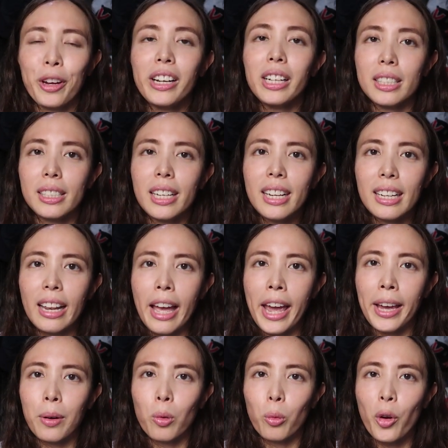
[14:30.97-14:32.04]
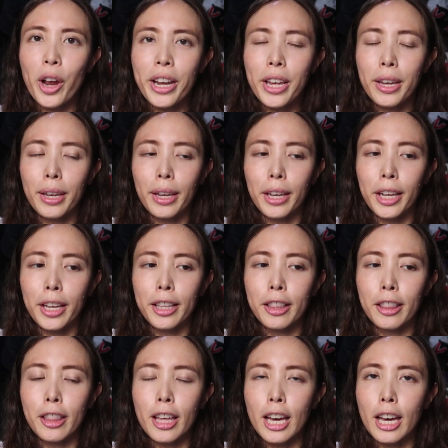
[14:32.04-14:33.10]
really did like running
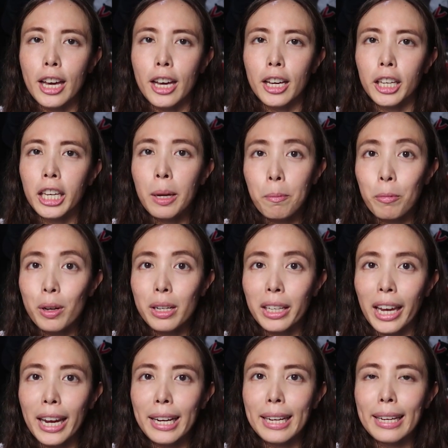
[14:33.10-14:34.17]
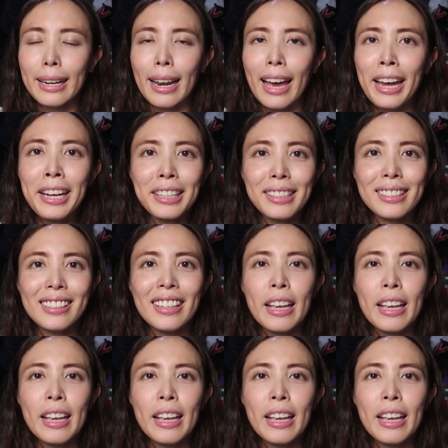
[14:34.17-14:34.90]
in the Kiprun K D Light